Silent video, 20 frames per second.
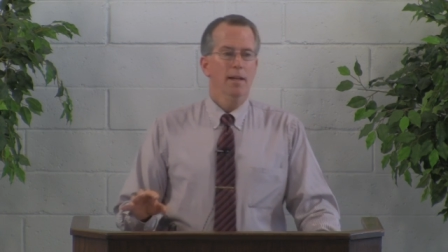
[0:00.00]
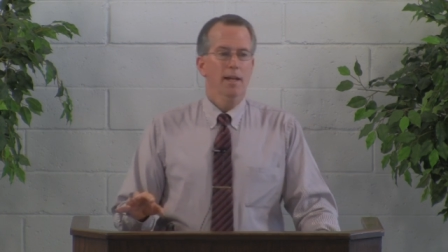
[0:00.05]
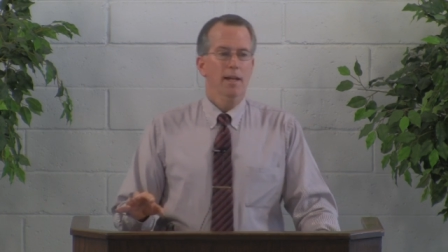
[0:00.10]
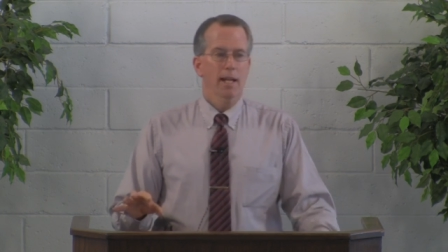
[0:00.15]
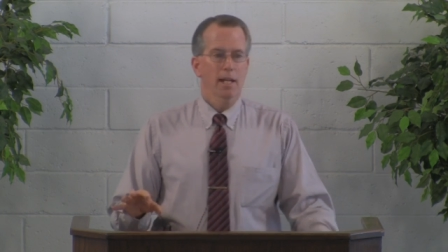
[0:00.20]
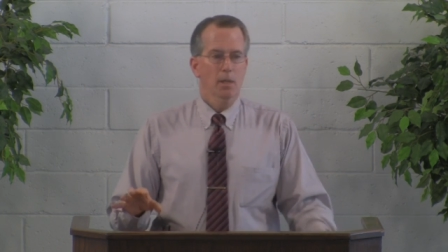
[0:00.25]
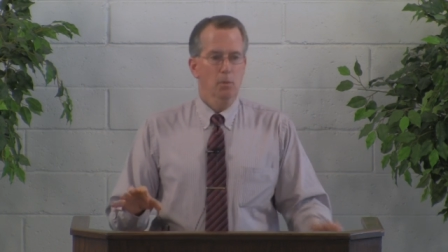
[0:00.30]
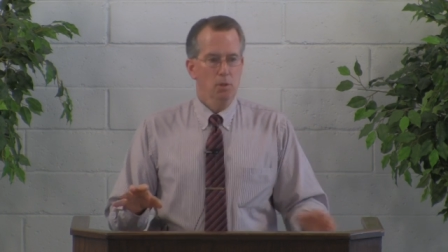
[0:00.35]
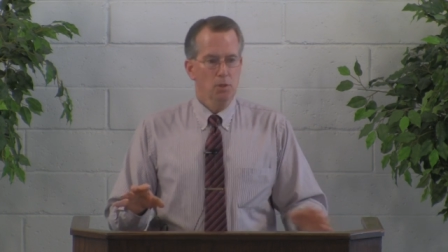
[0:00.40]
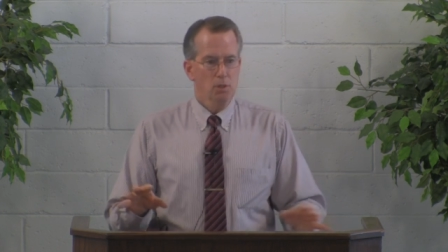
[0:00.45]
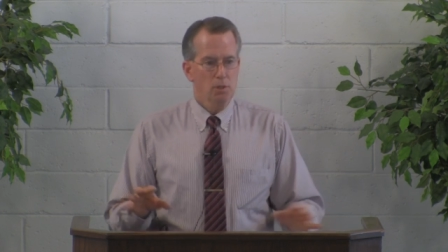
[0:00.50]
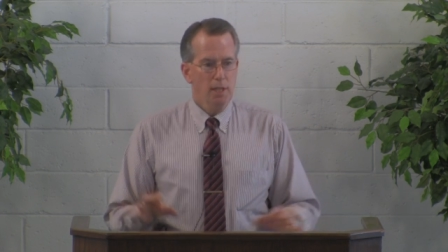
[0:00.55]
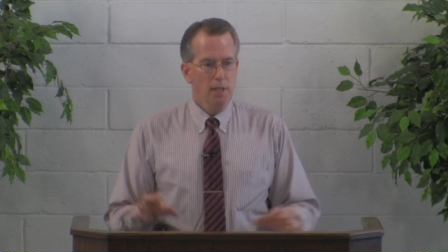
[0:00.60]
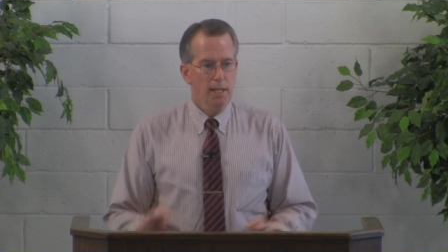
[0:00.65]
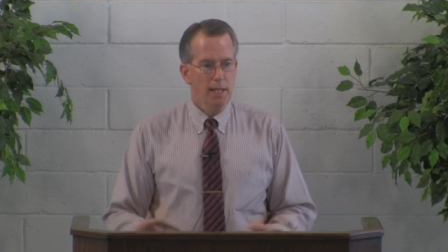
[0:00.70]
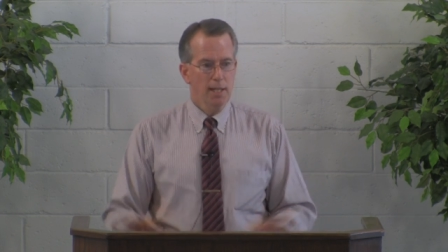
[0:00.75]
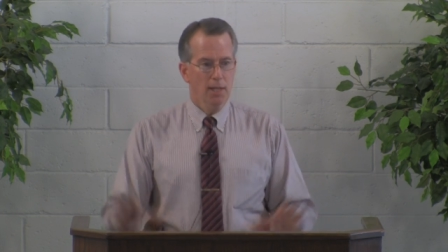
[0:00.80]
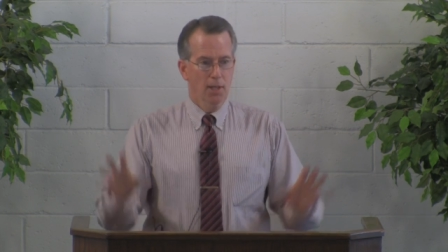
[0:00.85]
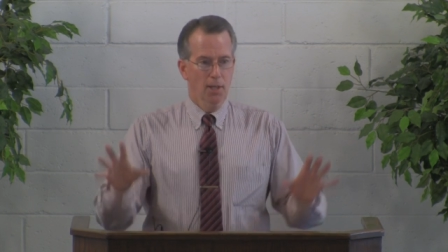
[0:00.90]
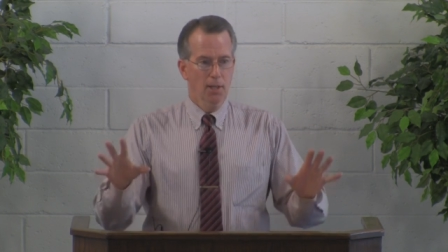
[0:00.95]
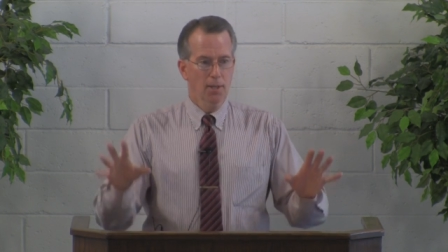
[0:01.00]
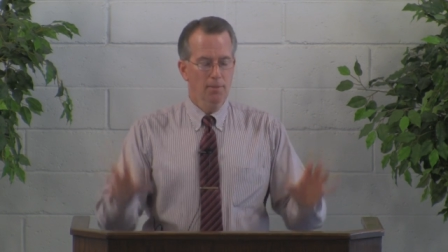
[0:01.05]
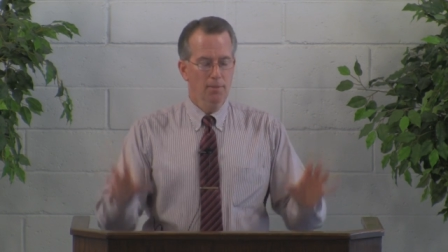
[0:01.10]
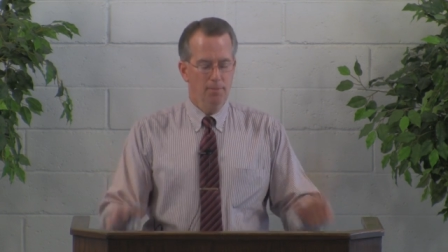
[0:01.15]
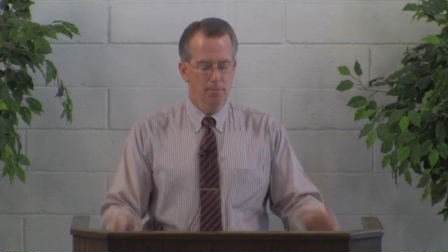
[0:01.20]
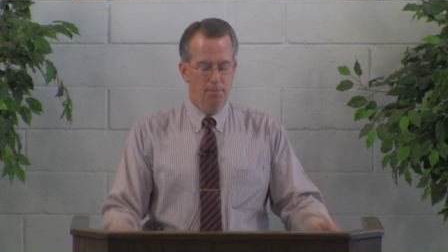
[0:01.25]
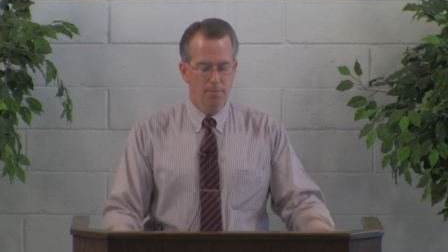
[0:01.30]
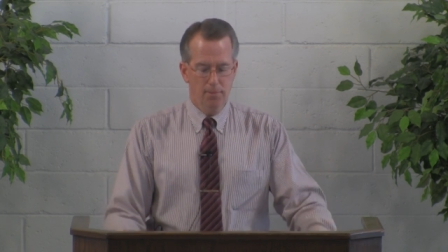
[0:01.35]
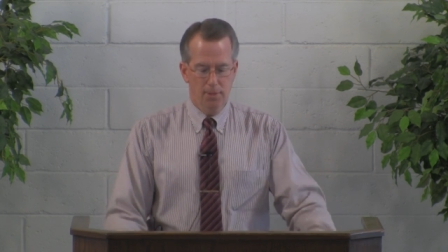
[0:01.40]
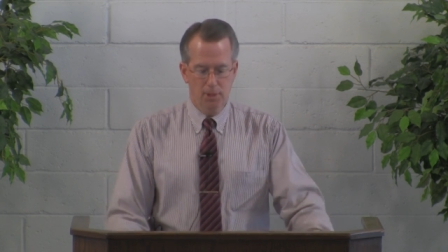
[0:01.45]
And it was here
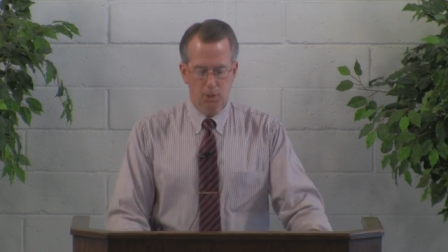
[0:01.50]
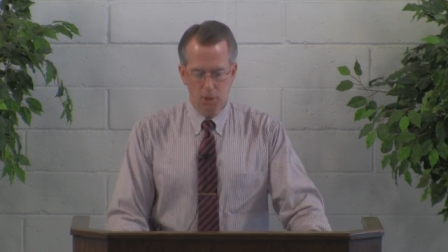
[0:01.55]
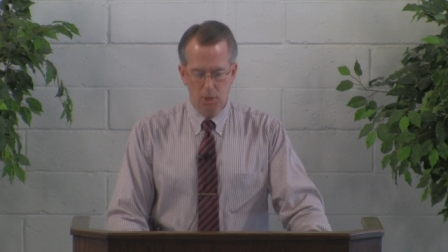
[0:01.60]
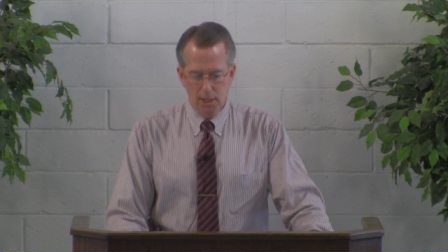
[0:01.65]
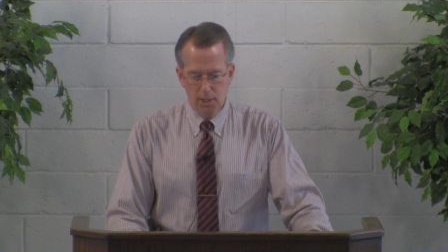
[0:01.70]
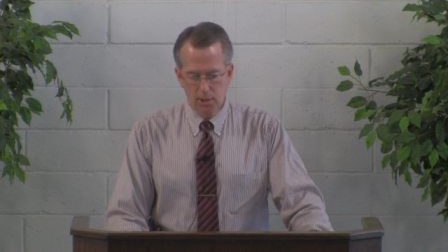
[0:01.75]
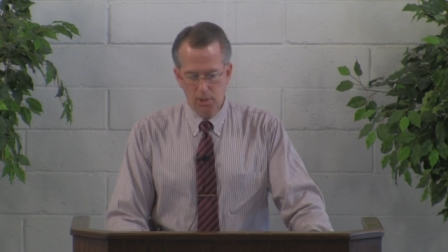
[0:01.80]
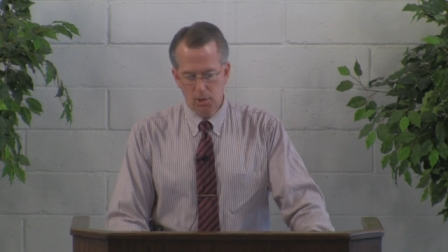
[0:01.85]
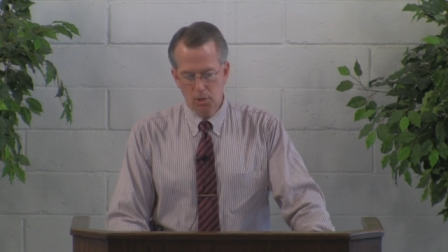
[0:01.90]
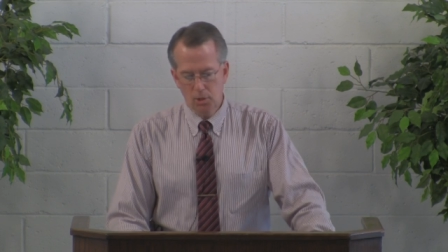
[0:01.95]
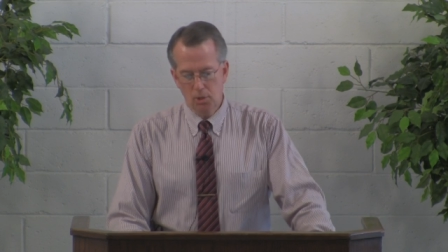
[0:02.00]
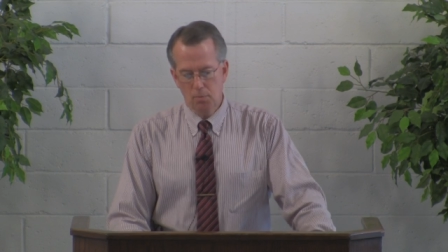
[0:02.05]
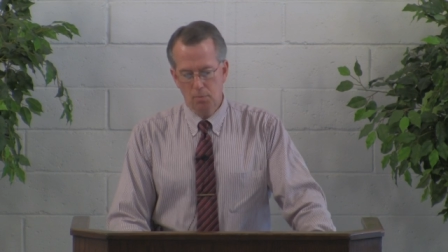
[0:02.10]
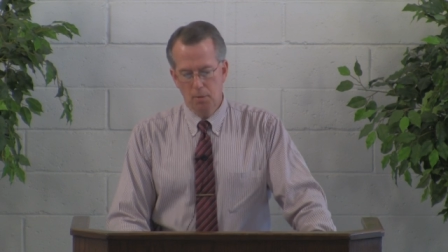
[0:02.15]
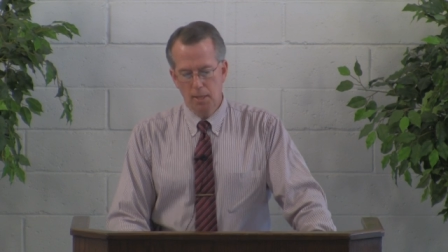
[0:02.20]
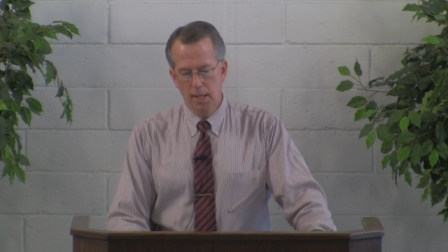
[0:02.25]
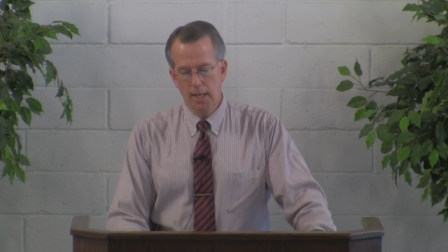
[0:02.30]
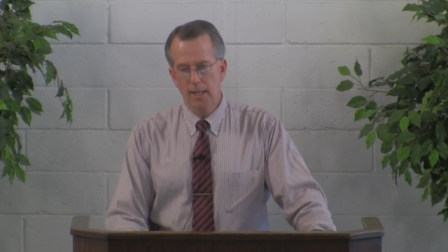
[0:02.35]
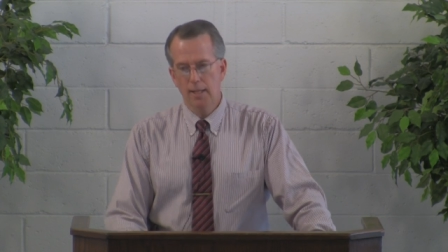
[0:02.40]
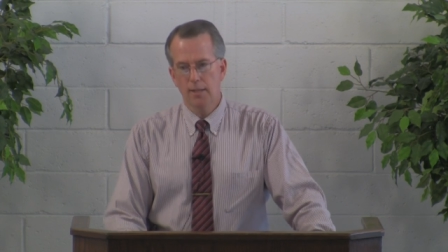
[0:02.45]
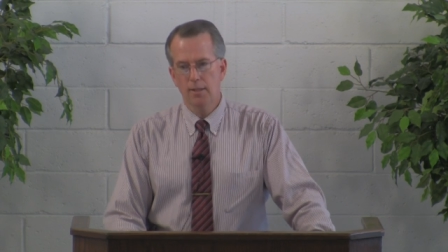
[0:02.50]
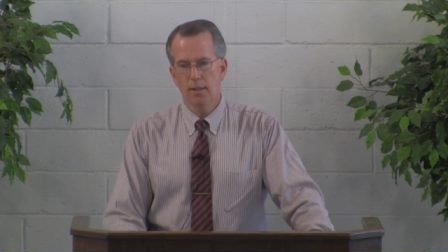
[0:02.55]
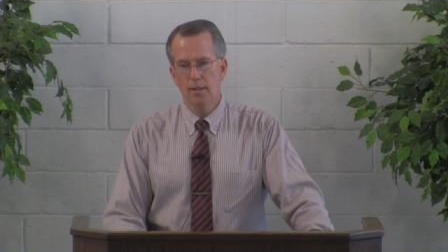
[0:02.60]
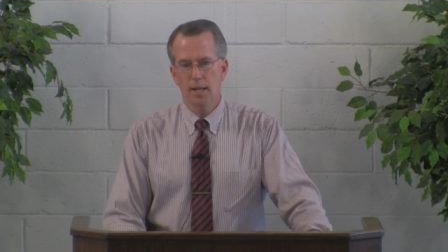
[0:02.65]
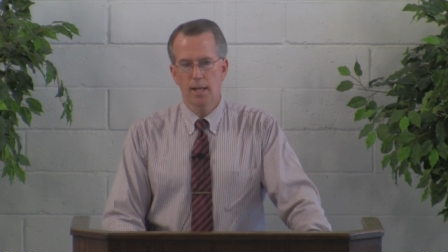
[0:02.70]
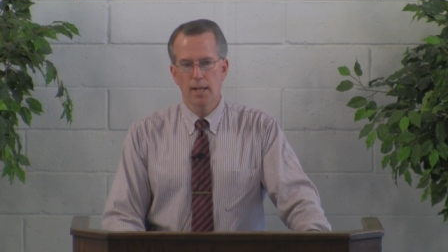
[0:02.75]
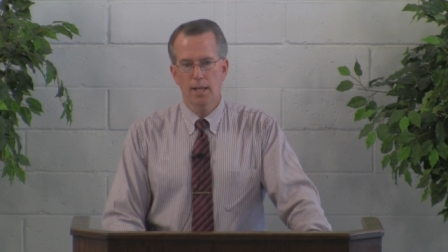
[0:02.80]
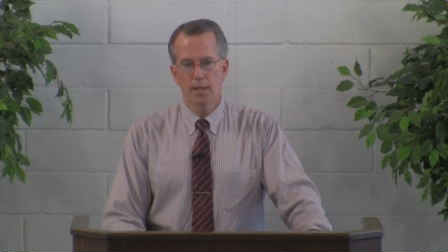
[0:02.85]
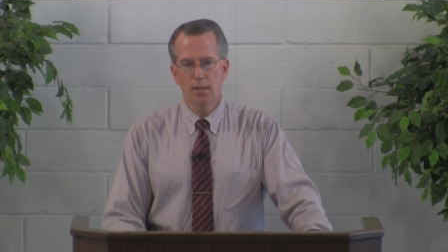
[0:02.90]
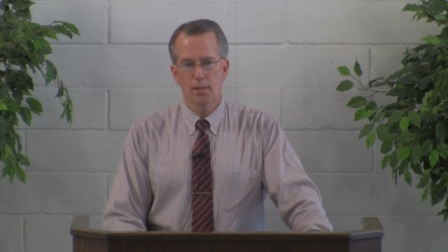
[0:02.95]
that Jesus
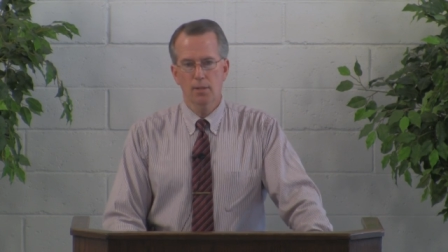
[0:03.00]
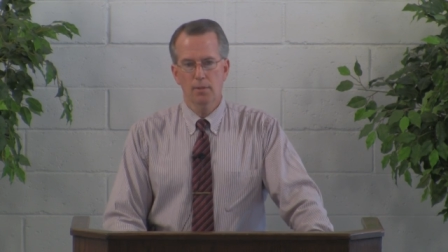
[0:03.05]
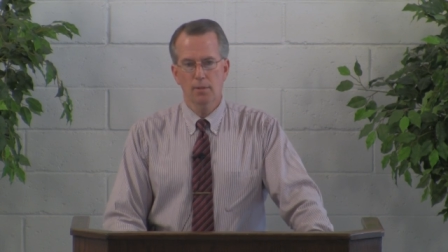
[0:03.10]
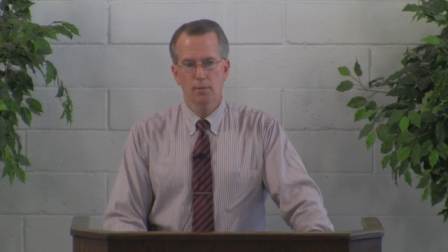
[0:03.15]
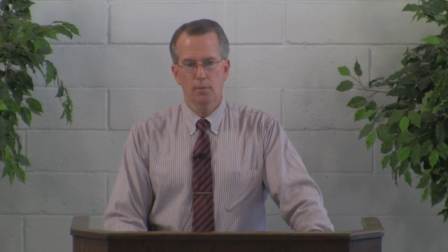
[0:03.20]
made